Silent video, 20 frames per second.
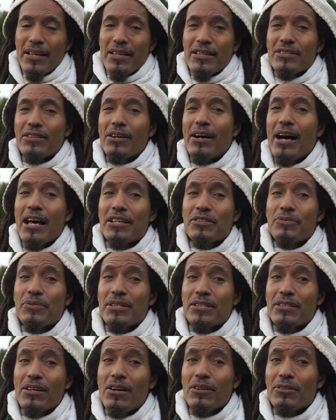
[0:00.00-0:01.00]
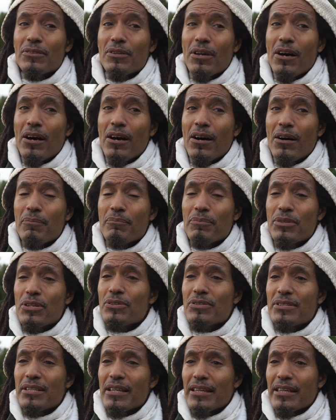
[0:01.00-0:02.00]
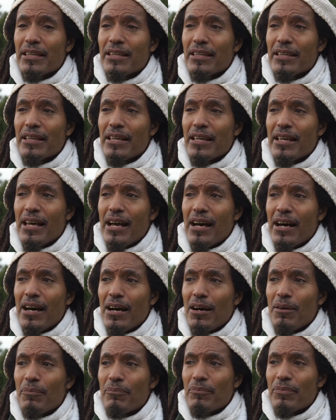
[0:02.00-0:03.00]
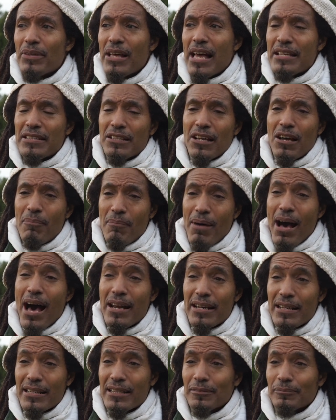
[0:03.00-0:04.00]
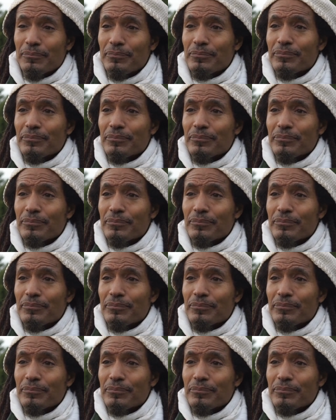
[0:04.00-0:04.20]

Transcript: So as a result, um, music um, as a commodity